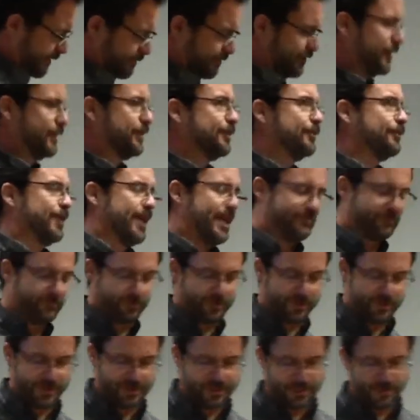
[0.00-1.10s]
Well, you don't have to be
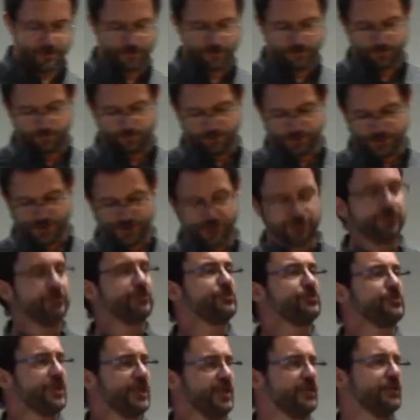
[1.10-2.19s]
an accountant, but you do
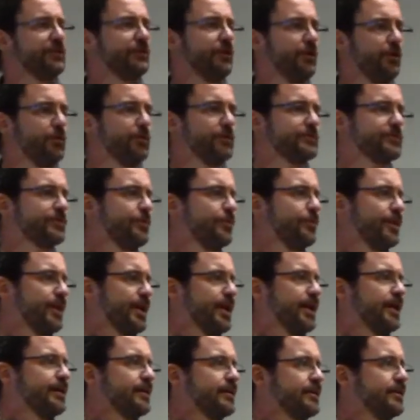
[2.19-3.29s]
need to know what's going
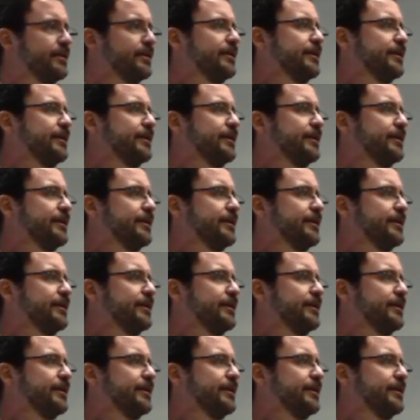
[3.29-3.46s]
on